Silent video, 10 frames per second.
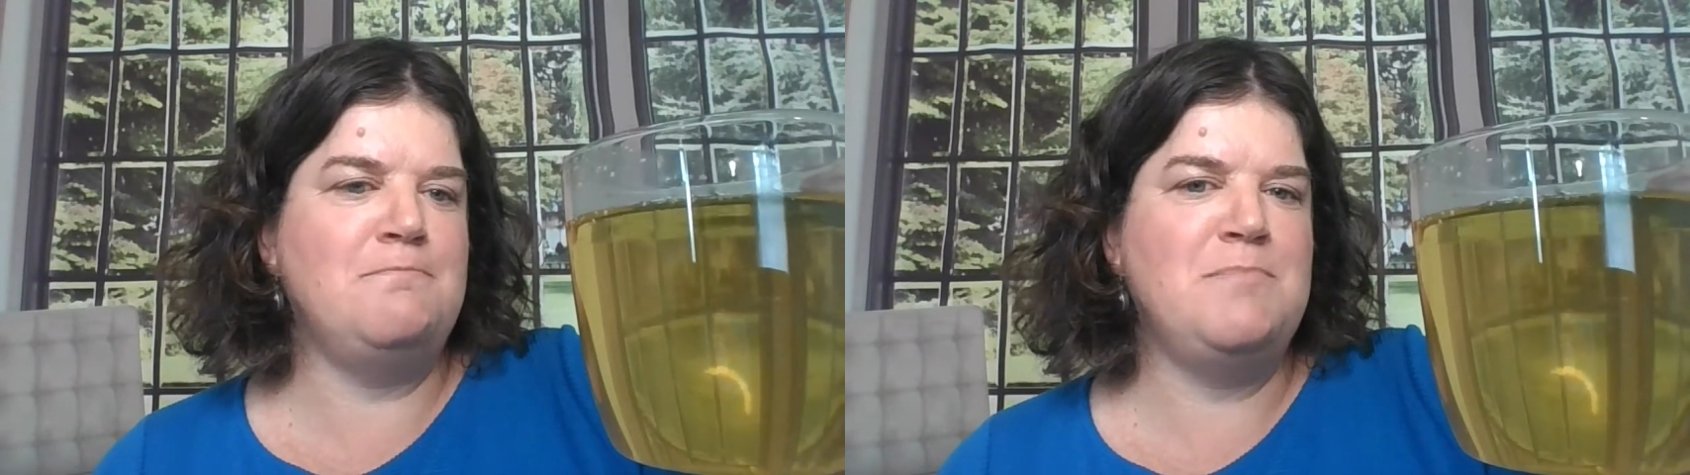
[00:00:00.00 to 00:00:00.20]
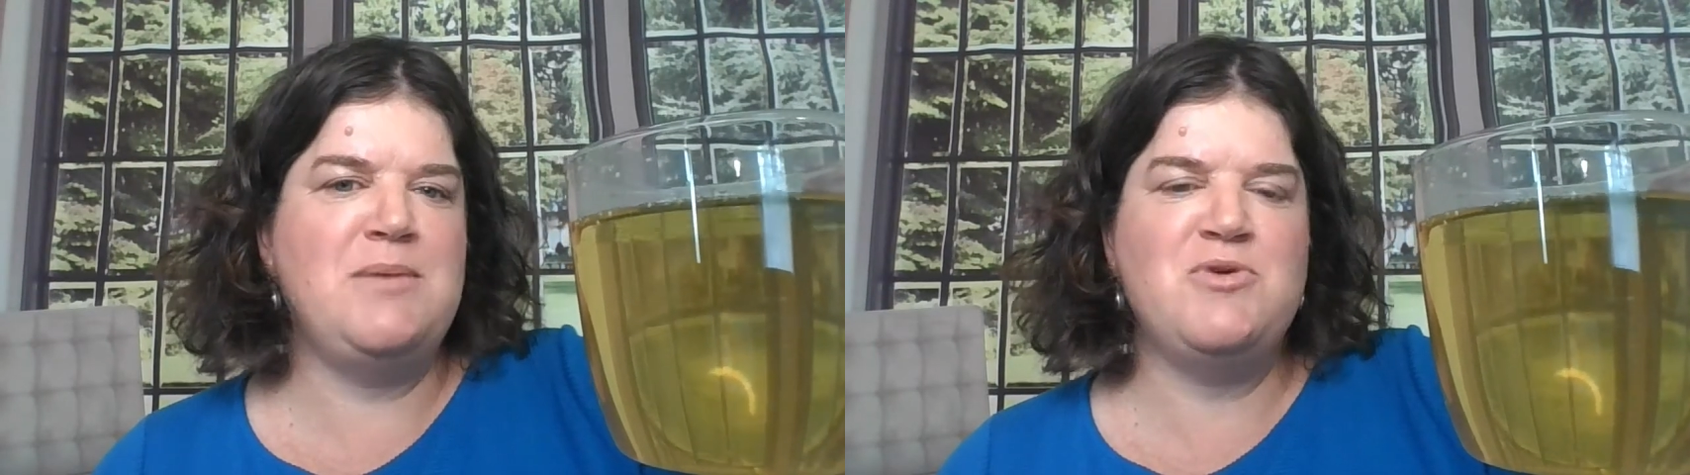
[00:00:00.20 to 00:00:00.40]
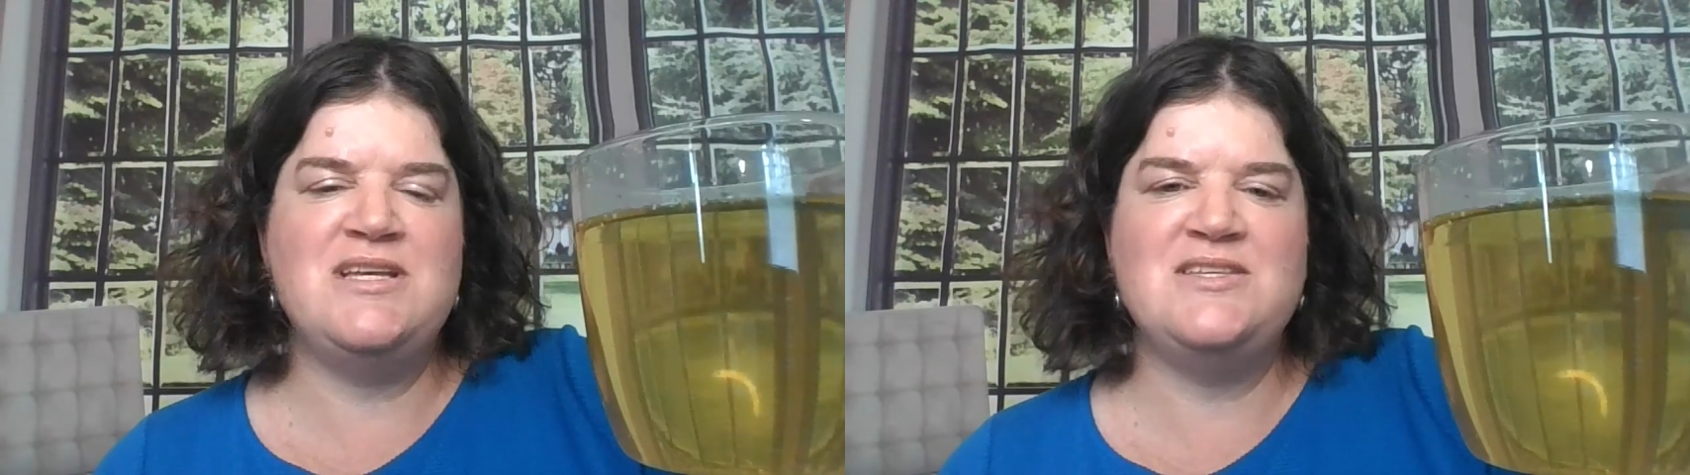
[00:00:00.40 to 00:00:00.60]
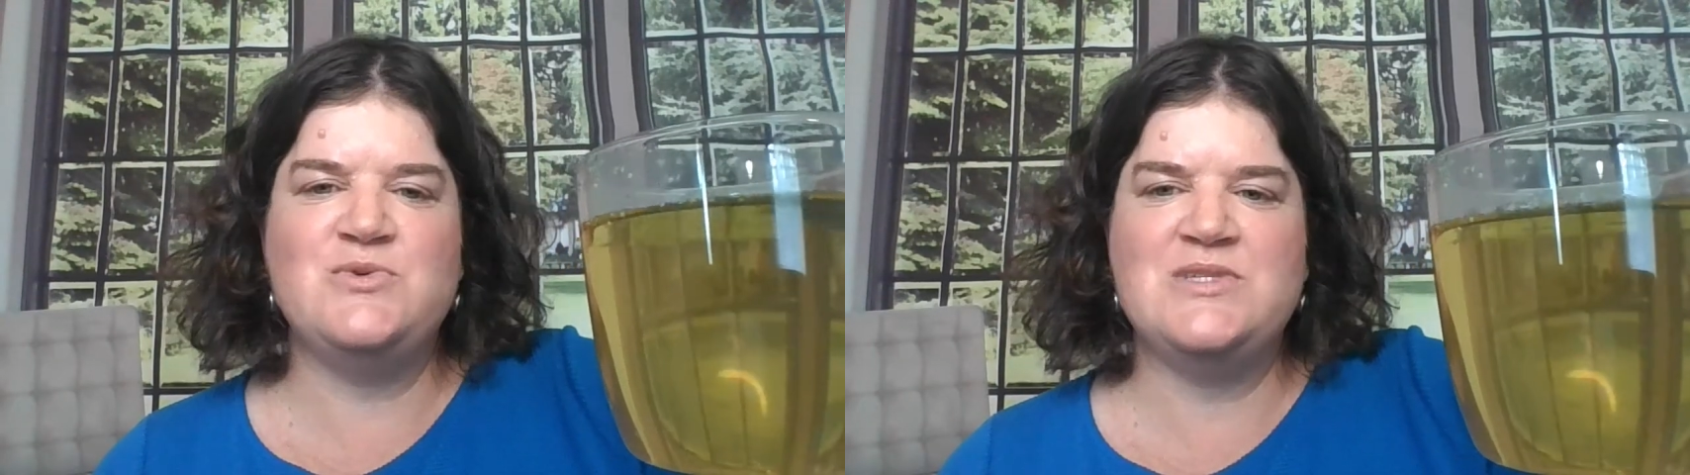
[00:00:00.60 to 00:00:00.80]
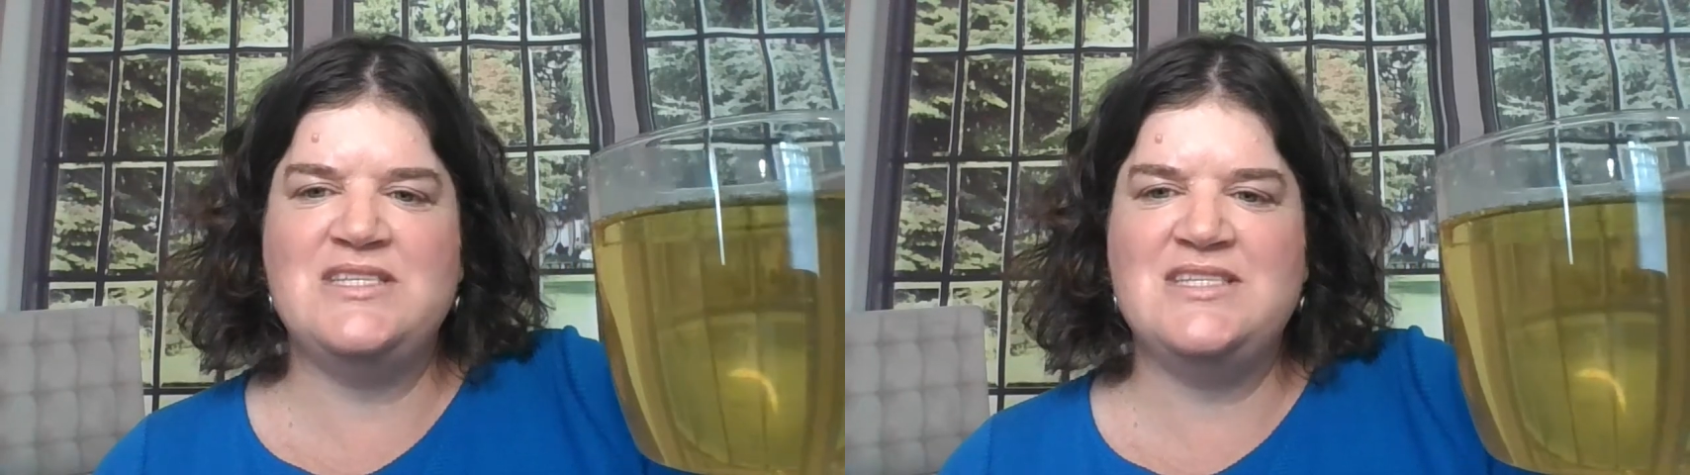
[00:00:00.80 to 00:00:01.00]
memories
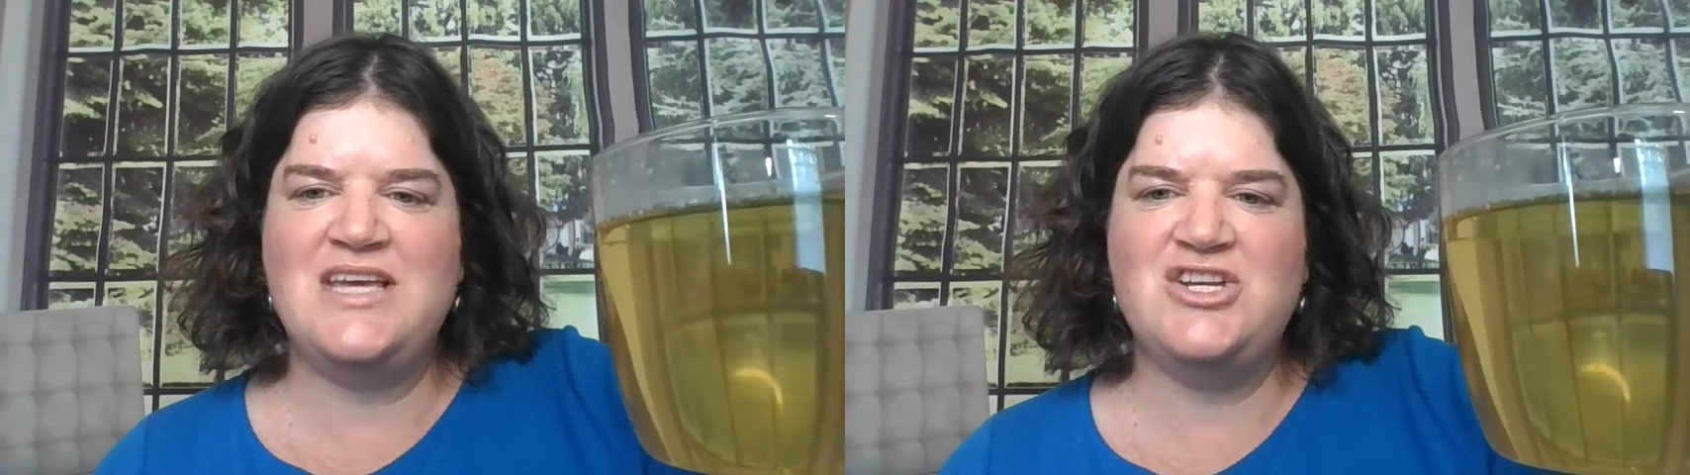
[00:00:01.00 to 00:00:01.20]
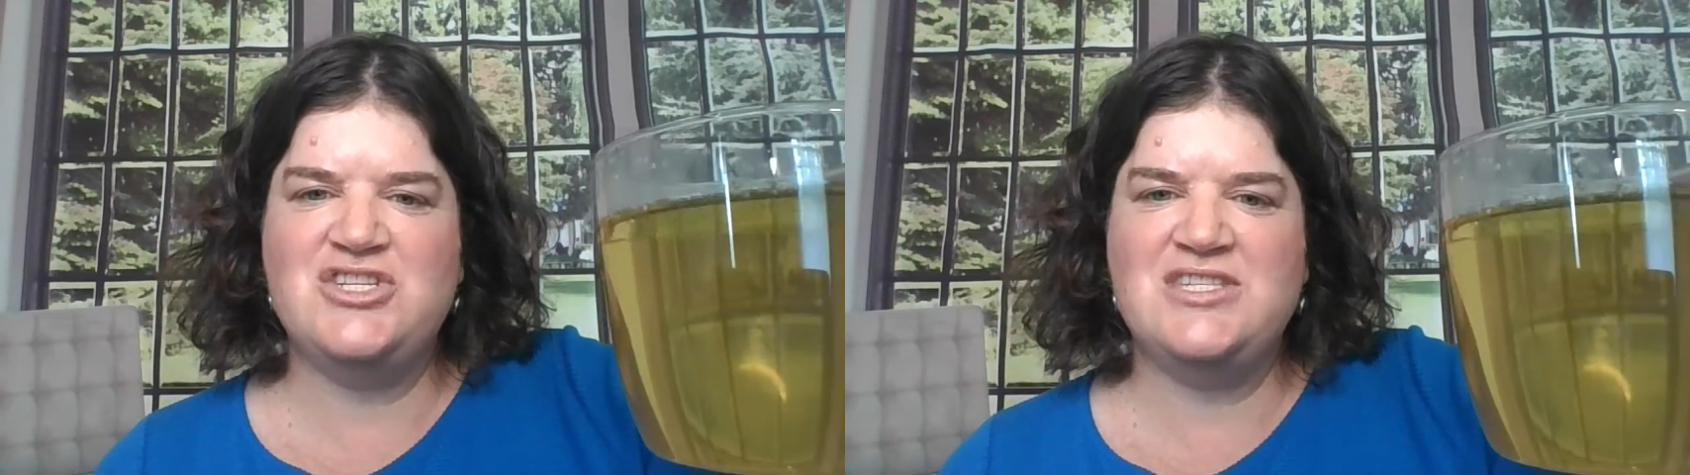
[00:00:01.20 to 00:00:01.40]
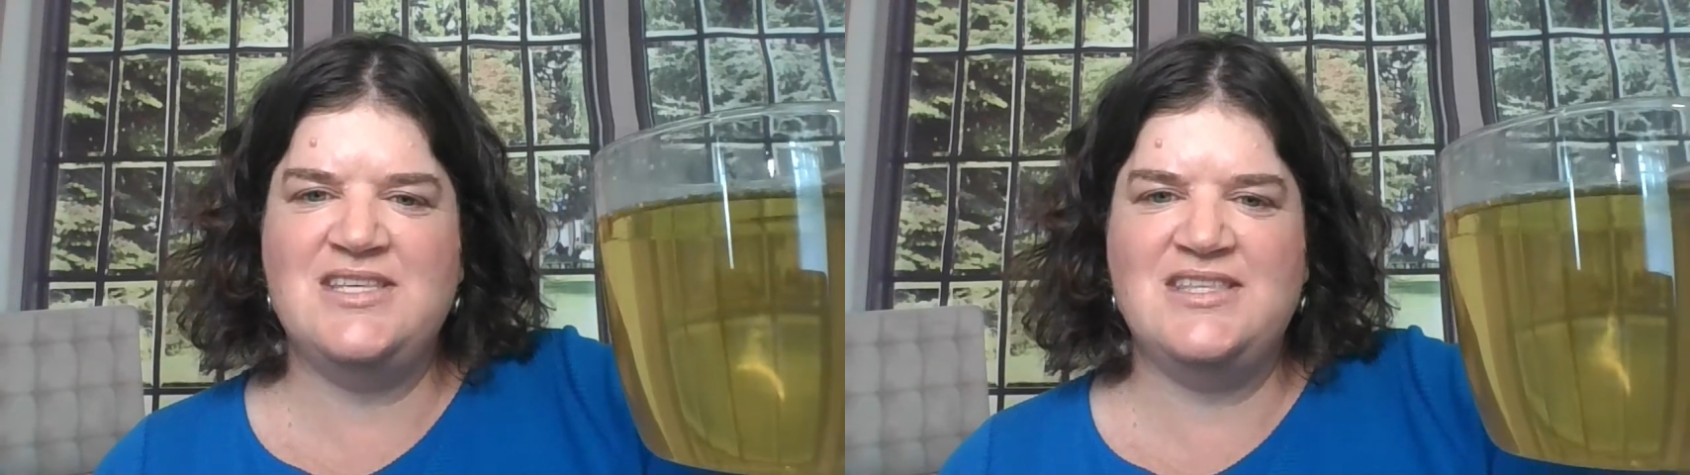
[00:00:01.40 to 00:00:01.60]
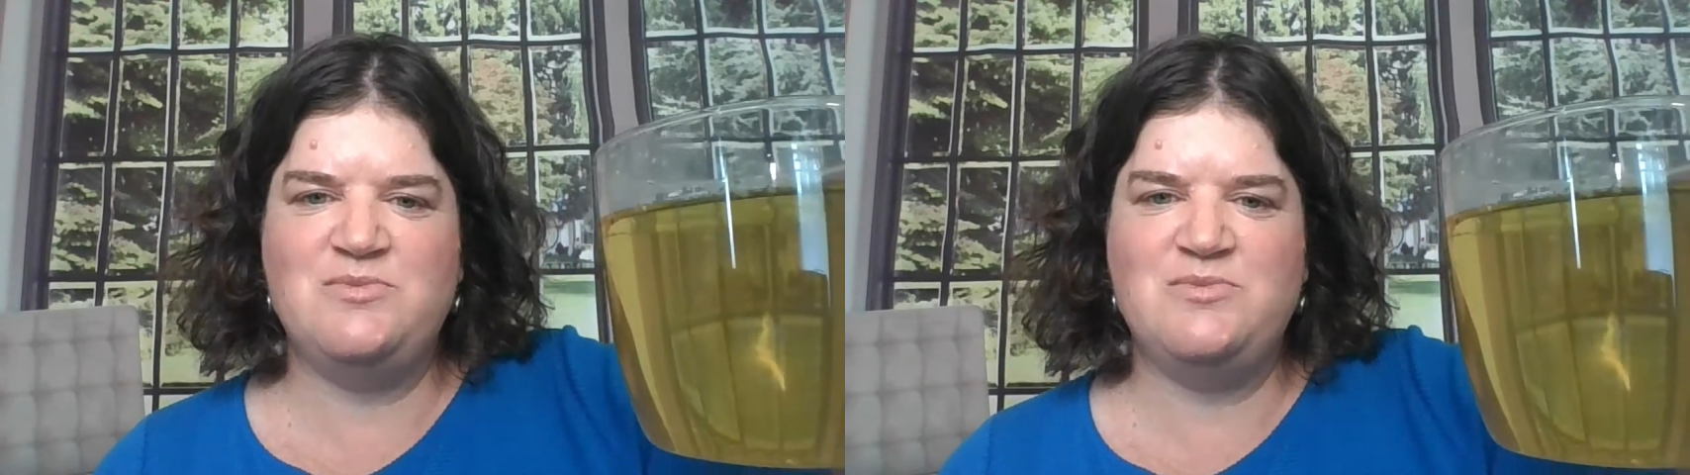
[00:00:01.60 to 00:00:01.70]
or sensations that